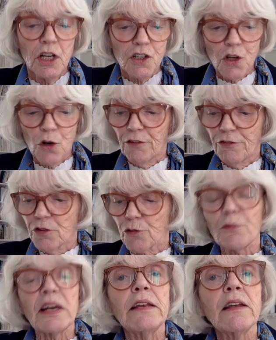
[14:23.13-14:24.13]
So if
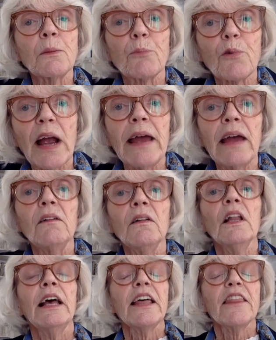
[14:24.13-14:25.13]
you're reading
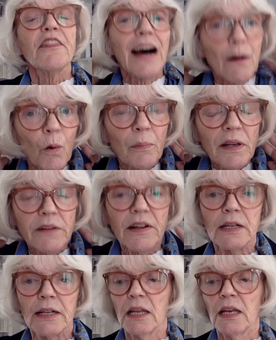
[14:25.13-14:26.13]
Braille, that will be
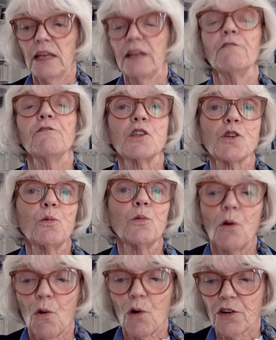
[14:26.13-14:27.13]
done in visual
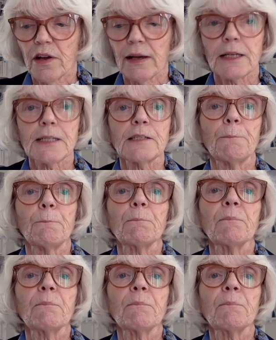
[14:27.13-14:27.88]
cortex.